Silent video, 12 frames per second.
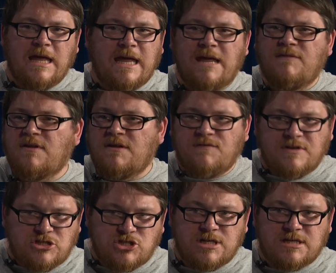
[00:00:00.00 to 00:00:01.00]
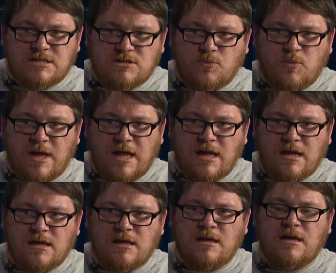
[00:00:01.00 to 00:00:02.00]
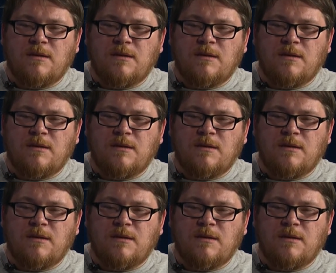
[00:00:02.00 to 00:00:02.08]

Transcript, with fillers: even if it's just a week.